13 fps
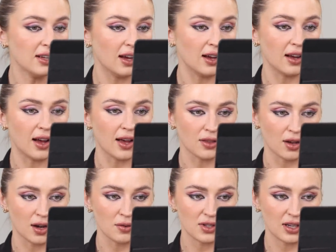I thought
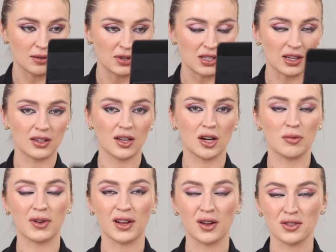I was gonna be done here,
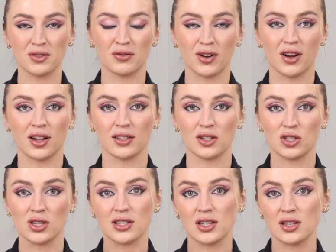but I also forgot that
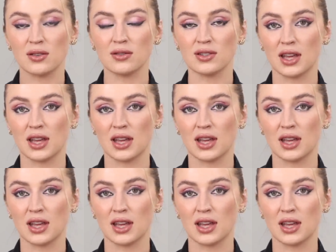she did use